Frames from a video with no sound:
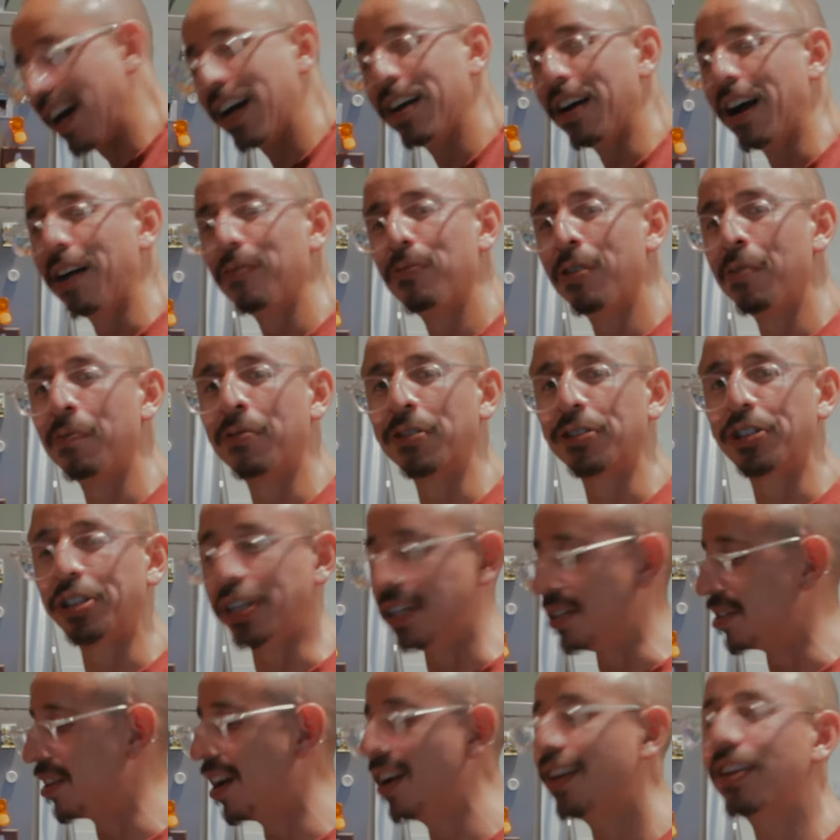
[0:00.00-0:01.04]
I want more
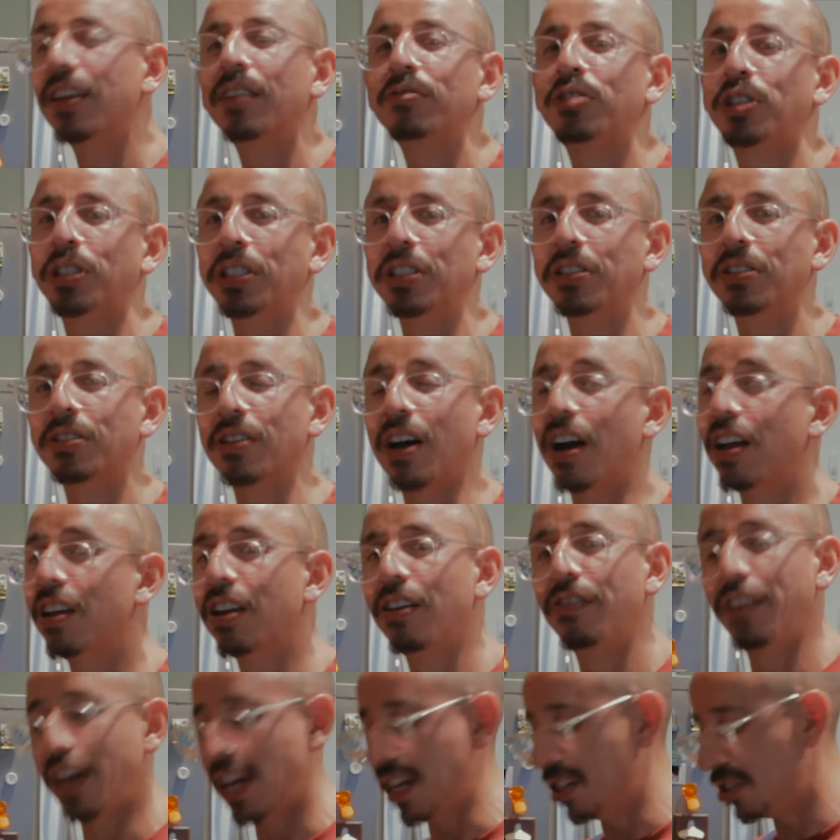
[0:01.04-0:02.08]
cheese. I love cheese. I
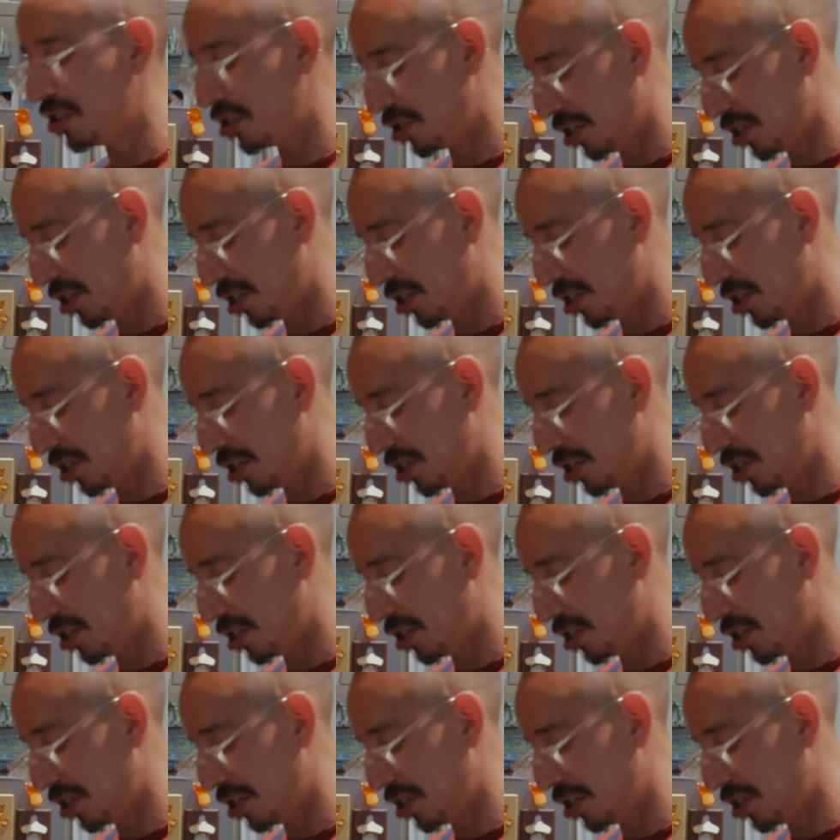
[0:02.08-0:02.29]
love aged